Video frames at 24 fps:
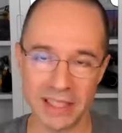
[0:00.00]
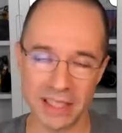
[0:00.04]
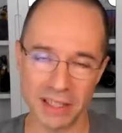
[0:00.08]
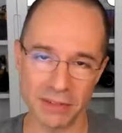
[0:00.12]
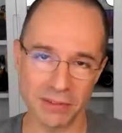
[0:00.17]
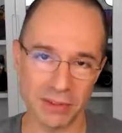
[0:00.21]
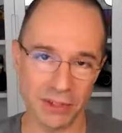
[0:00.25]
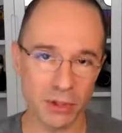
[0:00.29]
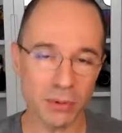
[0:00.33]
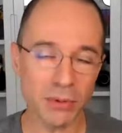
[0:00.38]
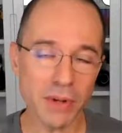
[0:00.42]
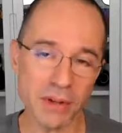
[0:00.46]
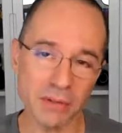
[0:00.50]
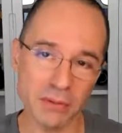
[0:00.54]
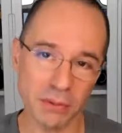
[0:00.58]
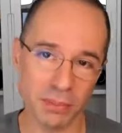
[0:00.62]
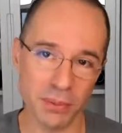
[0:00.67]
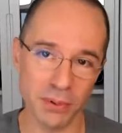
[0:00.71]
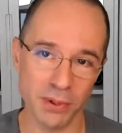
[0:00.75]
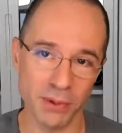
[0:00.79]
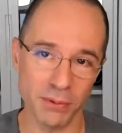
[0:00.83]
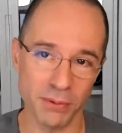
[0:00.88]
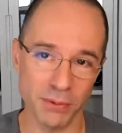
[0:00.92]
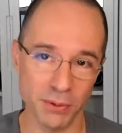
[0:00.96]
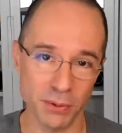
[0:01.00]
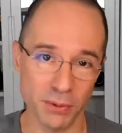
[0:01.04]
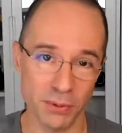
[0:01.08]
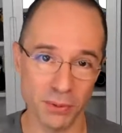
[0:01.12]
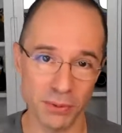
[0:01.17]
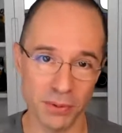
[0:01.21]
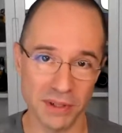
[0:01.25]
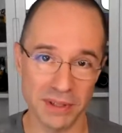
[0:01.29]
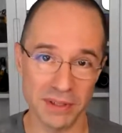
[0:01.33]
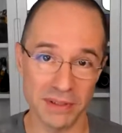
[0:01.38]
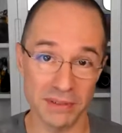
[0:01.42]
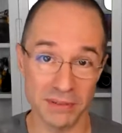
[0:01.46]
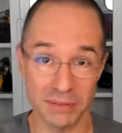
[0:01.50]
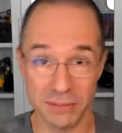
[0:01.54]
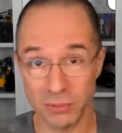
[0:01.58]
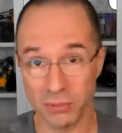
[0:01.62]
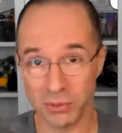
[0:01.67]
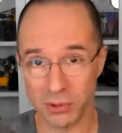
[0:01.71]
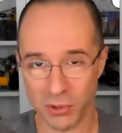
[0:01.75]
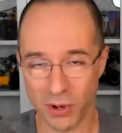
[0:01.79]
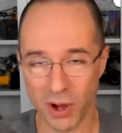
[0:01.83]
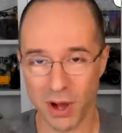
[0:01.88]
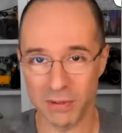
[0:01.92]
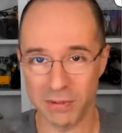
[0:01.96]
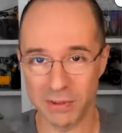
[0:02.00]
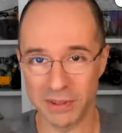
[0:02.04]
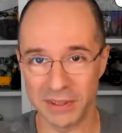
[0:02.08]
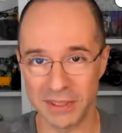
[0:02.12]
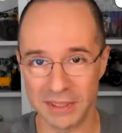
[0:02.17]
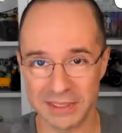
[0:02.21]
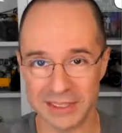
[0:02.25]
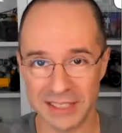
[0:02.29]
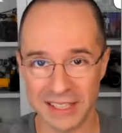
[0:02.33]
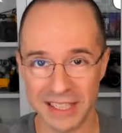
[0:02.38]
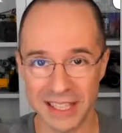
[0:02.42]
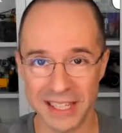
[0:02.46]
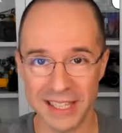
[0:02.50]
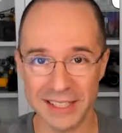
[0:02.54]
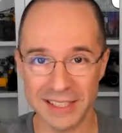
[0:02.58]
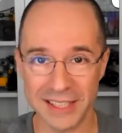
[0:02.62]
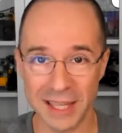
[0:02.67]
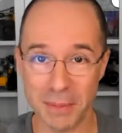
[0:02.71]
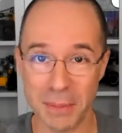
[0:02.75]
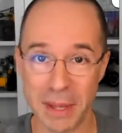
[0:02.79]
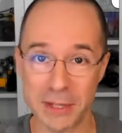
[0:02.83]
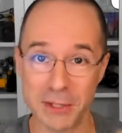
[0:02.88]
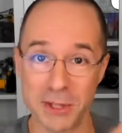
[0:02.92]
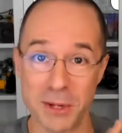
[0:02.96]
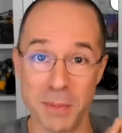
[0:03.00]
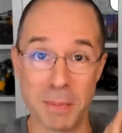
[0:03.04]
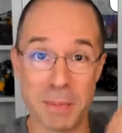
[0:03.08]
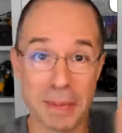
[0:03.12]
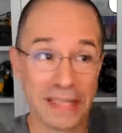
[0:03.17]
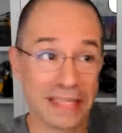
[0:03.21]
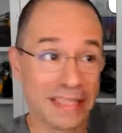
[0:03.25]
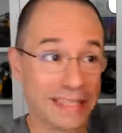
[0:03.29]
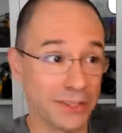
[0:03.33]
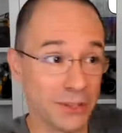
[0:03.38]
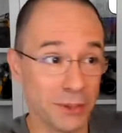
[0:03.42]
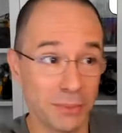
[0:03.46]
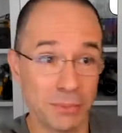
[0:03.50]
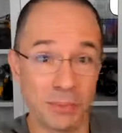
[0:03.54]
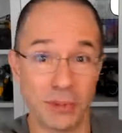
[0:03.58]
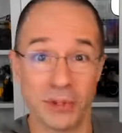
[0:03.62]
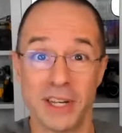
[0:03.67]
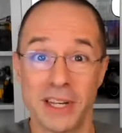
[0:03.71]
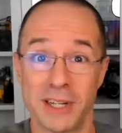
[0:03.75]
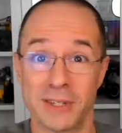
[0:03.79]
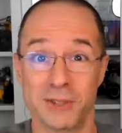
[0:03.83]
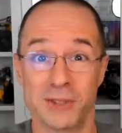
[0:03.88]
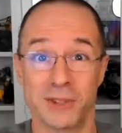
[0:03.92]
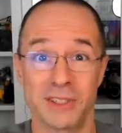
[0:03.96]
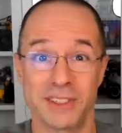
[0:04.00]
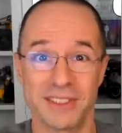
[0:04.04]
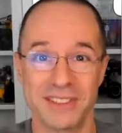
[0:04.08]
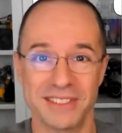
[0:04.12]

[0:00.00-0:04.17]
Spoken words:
And if I don't have a preview, which often is the case, I'm actually building on production,